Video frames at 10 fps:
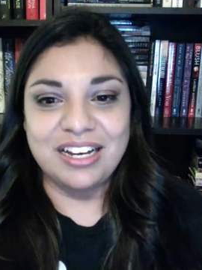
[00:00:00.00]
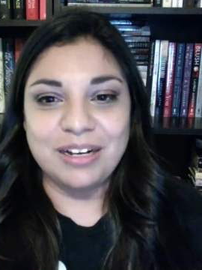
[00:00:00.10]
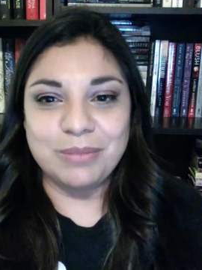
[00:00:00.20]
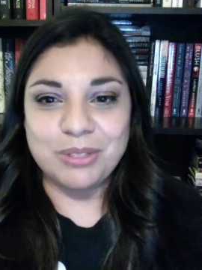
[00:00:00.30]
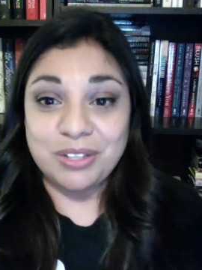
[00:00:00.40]

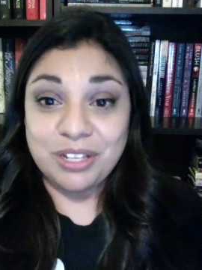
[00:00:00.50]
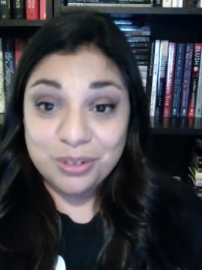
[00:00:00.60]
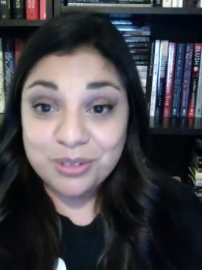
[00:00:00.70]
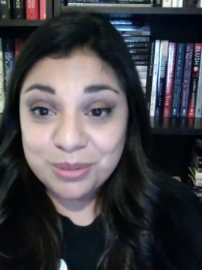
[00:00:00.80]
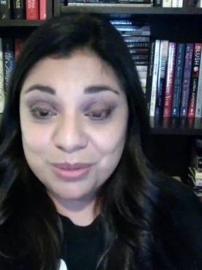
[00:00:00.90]
so that you
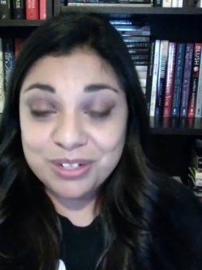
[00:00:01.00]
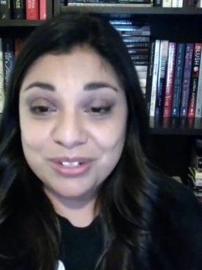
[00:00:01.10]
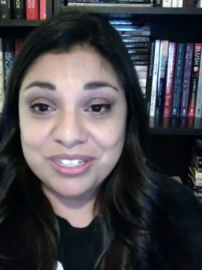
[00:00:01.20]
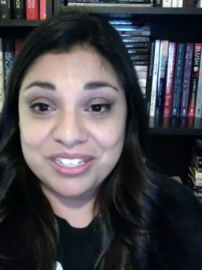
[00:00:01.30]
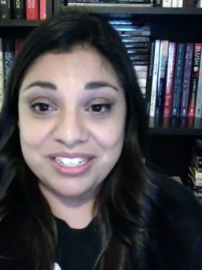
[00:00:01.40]
as the readers
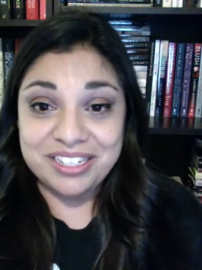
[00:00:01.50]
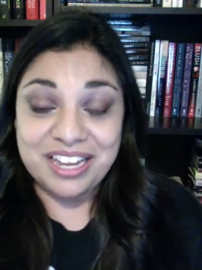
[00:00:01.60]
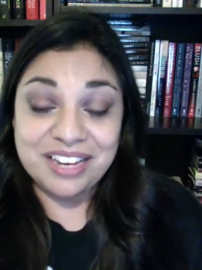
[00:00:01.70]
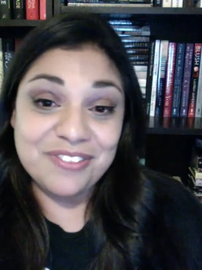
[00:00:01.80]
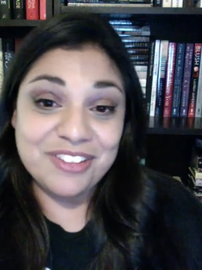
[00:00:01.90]
can
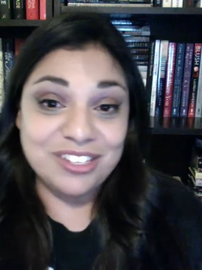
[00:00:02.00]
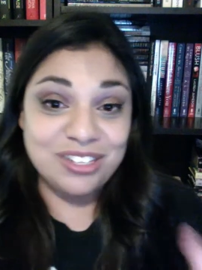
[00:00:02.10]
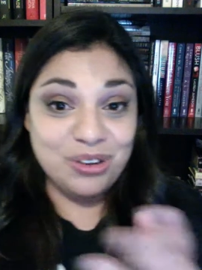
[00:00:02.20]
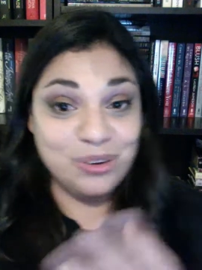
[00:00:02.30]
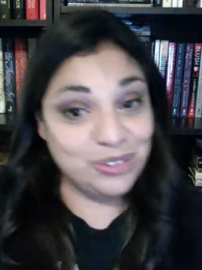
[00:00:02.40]
kind of get to
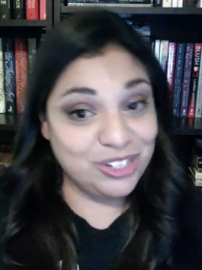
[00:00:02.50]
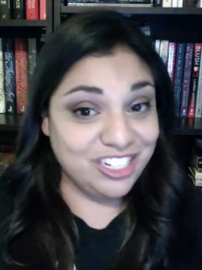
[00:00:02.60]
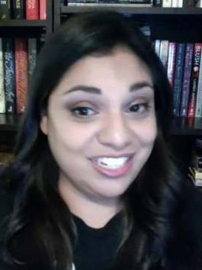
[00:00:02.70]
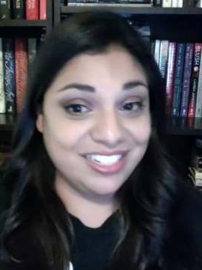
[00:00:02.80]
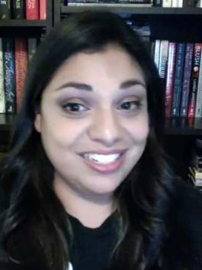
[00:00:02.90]
know who
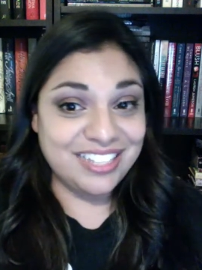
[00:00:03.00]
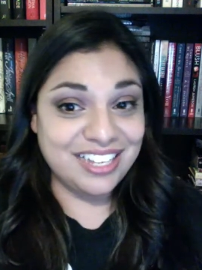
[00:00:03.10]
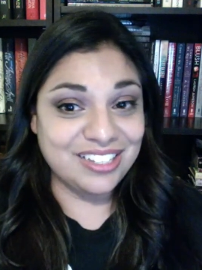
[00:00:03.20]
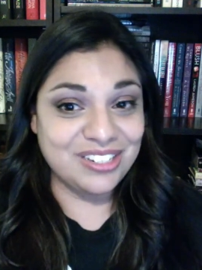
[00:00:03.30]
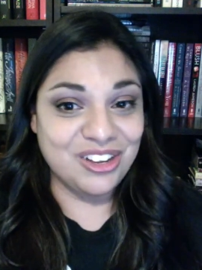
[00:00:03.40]
she is
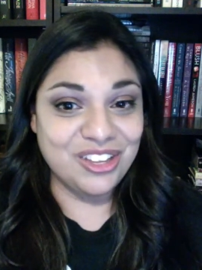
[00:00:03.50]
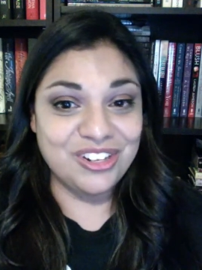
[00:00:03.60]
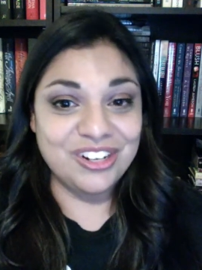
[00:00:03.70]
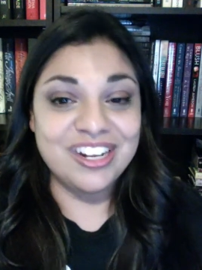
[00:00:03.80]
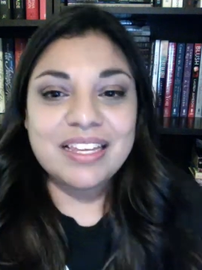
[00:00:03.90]
as an
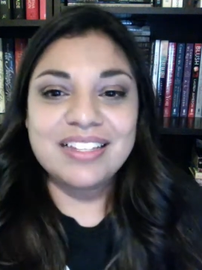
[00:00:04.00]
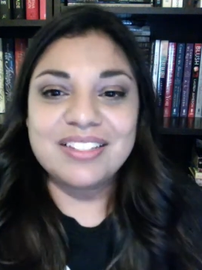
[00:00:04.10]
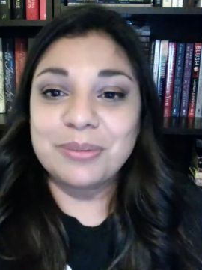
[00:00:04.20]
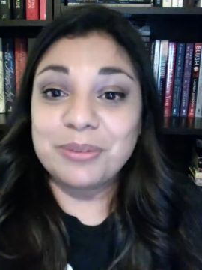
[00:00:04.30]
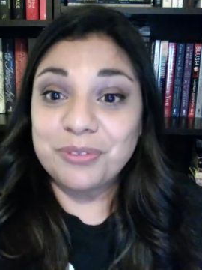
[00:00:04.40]
author. So
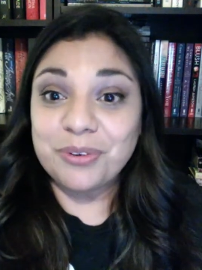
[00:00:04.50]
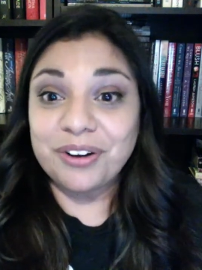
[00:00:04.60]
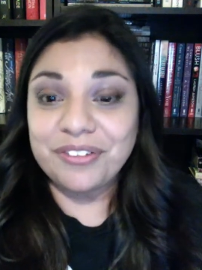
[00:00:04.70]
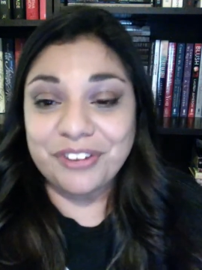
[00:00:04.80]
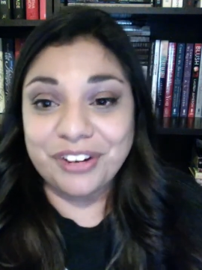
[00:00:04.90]
before I
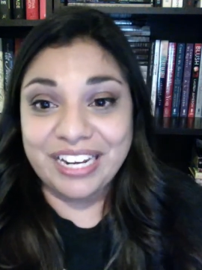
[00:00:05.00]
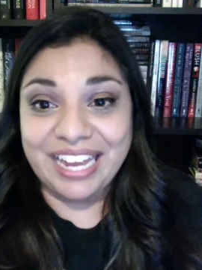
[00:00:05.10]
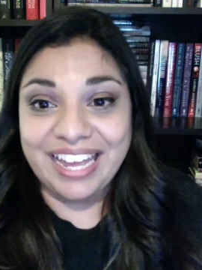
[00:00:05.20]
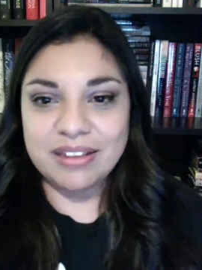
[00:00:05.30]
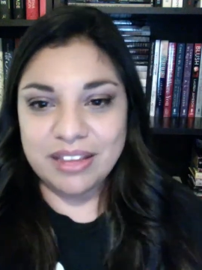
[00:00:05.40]

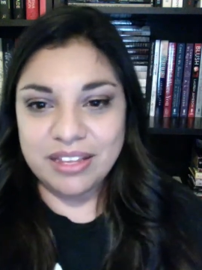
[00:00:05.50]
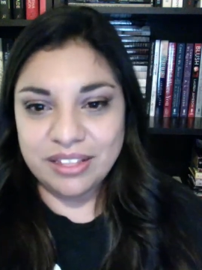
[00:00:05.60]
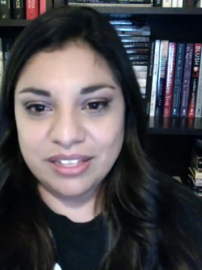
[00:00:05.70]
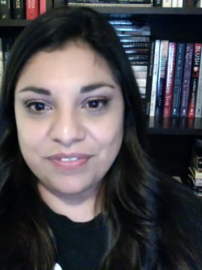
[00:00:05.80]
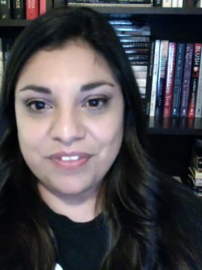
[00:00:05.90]
forget, in
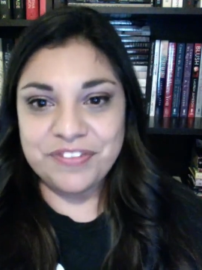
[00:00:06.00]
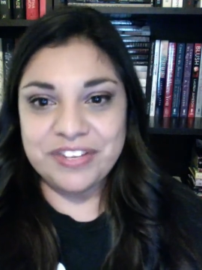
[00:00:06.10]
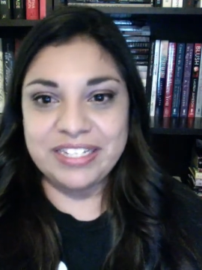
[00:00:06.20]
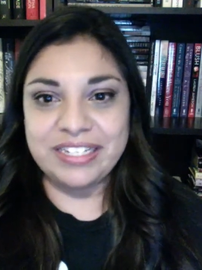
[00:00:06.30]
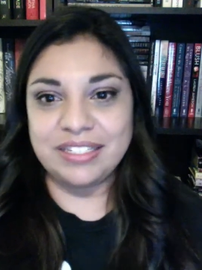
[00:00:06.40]
this
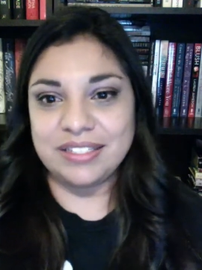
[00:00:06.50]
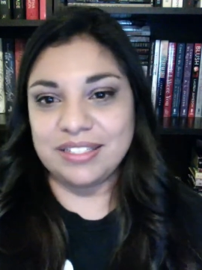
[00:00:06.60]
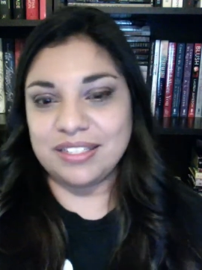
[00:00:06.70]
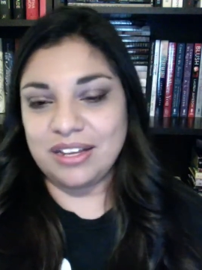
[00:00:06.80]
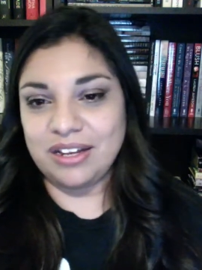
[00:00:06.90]
15 days,
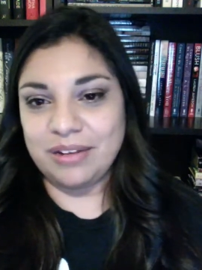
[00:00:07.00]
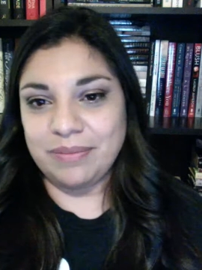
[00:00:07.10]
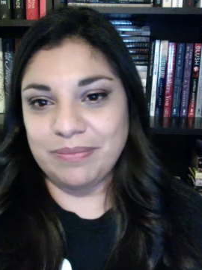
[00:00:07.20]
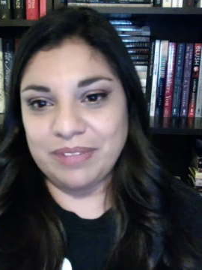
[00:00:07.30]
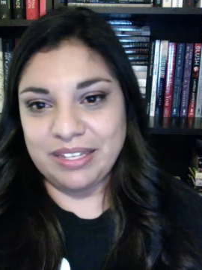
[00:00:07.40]

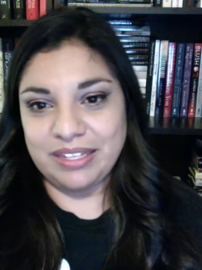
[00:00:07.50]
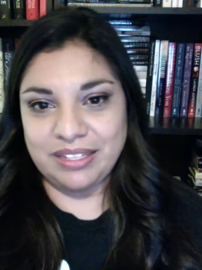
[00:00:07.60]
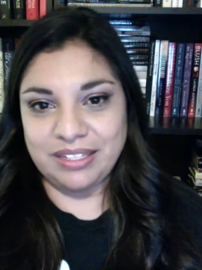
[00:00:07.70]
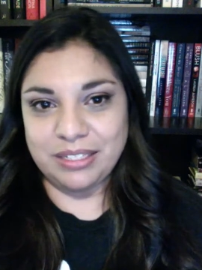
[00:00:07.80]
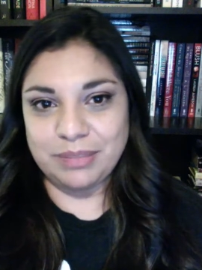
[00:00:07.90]

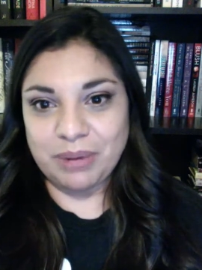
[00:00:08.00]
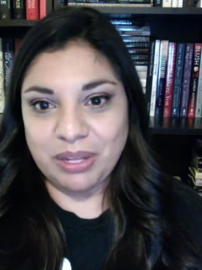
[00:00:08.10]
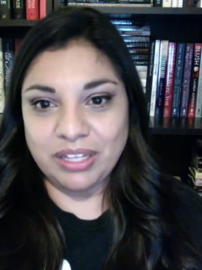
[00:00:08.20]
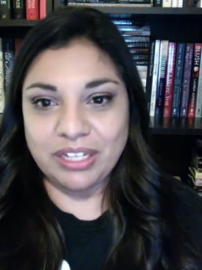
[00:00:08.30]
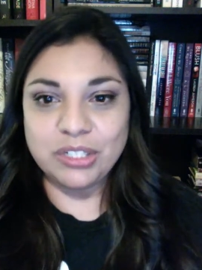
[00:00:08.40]
this
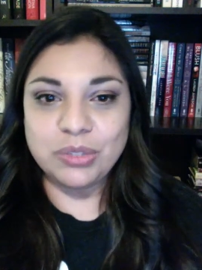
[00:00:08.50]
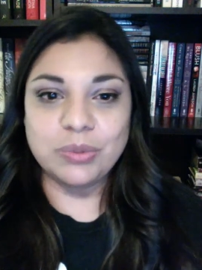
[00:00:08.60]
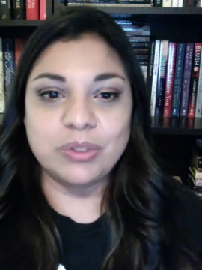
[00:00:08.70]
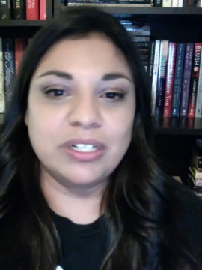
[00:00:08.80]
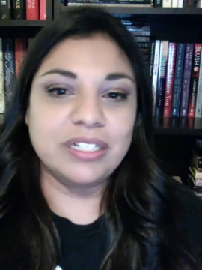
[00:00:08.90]
spotlight
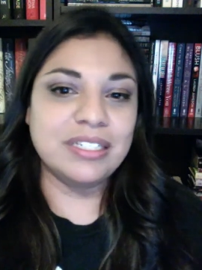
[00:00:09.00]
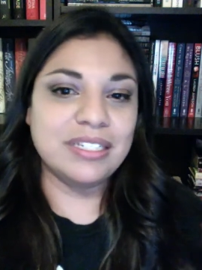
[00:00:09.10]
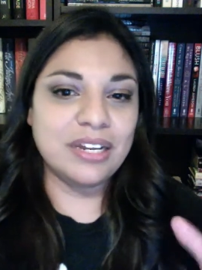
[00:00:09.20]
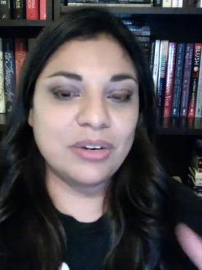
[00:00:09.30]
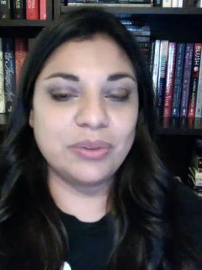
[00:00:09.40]
tour, it's
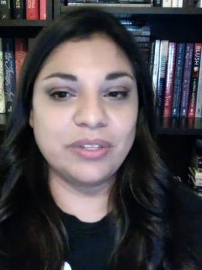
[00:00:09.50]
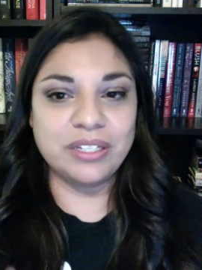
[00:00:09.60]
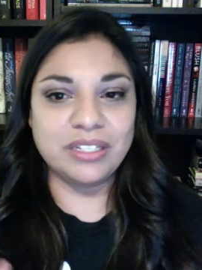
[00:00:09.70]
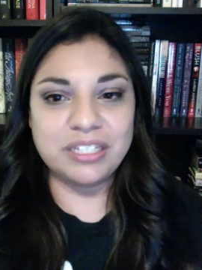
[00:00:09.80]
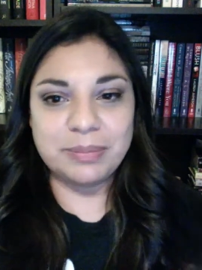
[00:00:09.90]
not
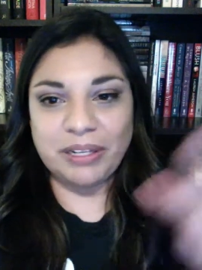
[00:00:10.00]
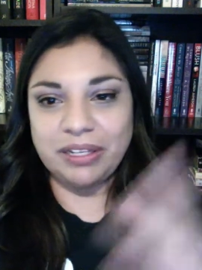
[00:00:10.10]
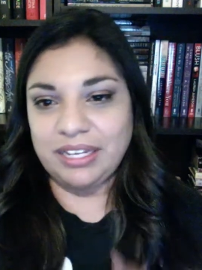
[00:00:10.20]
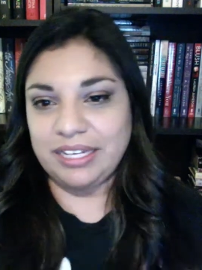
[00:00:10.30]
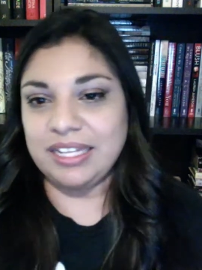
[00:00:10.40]
only
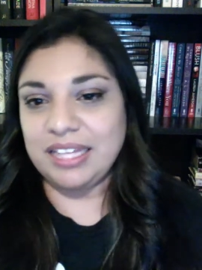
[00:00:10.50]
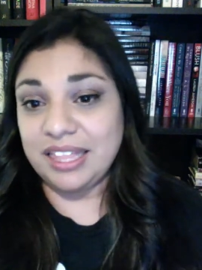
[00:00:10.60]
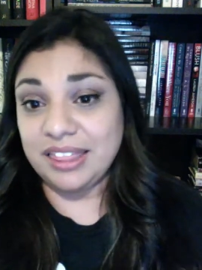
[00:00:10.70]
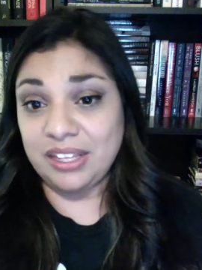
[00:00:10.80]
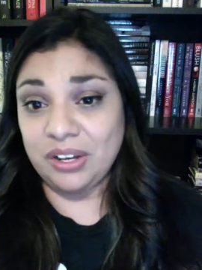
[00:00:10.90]
spotlighting
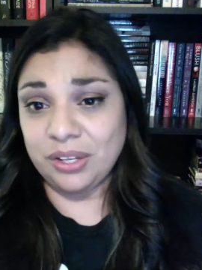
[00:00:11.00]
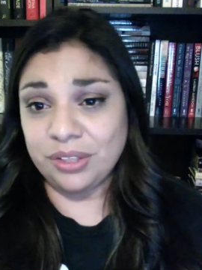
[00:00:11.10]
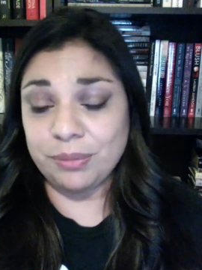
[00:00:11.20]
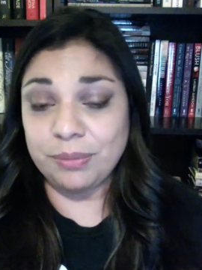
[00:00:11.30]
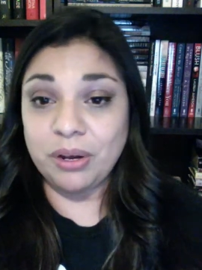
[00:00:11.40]
the
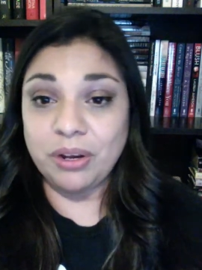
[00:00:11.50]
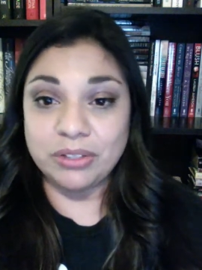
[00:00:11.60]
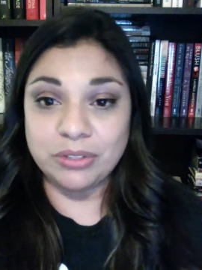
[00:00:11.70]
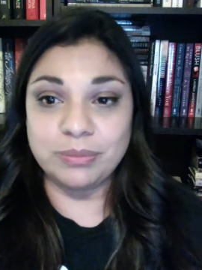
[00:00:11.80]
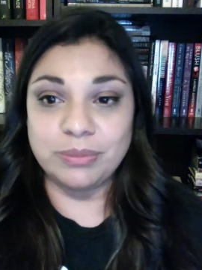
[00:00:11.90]
author but
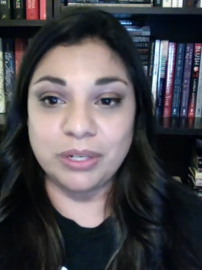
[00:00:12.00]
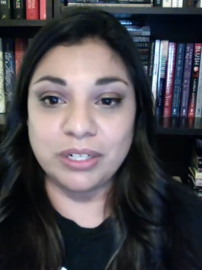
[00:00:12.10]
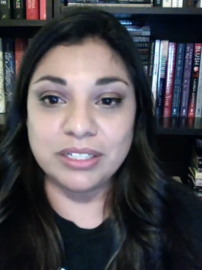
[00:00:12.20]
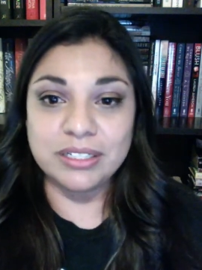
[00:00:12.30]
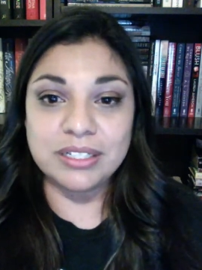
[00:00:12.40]
also
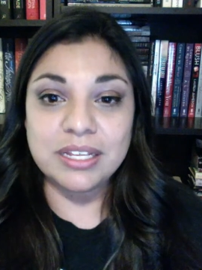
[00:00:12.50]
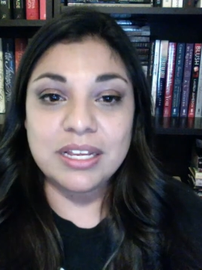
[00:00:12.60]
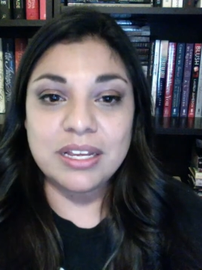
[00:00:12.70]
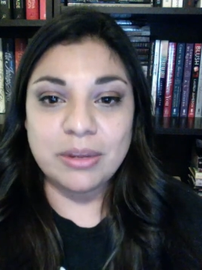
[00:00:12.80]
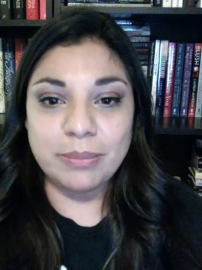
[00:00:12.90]
blogs
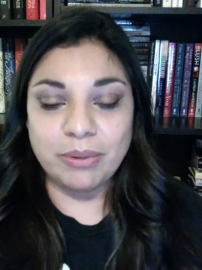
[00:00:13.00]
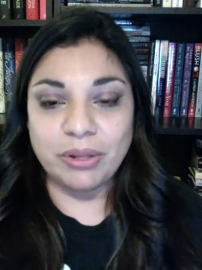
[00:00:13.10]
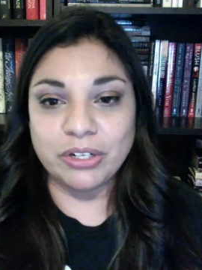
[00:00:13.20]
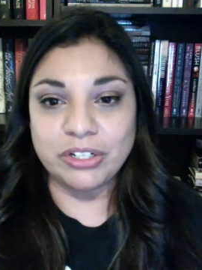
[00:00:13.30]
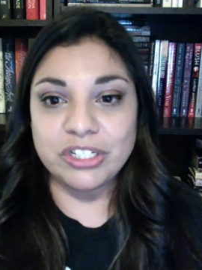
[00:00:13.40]
and
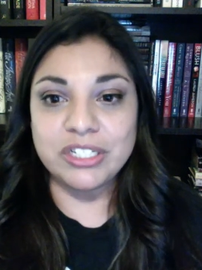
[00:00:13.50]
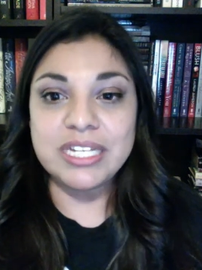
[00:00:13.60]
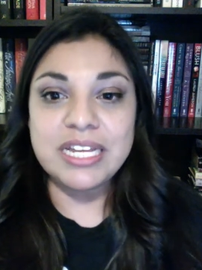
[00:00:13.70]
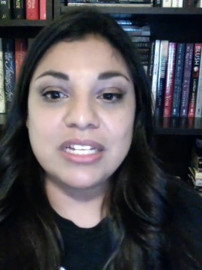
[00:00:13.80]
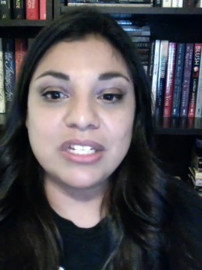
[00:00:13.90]
bloggers.
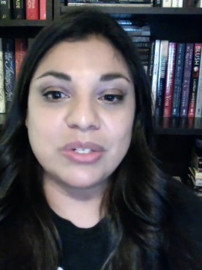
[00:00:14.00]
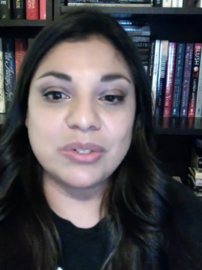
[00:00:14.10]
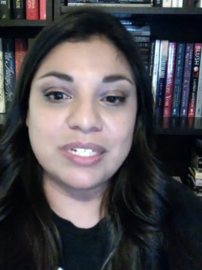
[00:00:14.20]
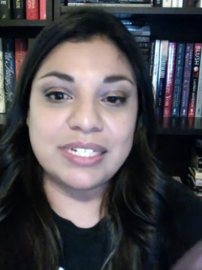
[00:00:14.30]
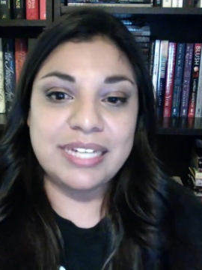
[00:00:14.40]
So
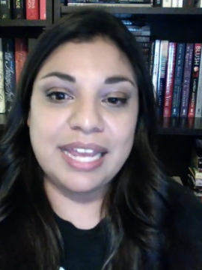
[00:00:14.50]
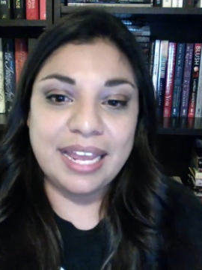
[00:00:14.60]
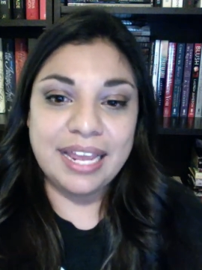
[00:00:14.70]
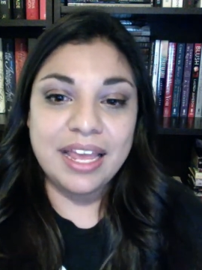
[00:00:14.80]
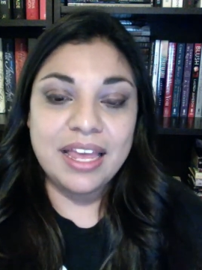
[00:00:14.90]
today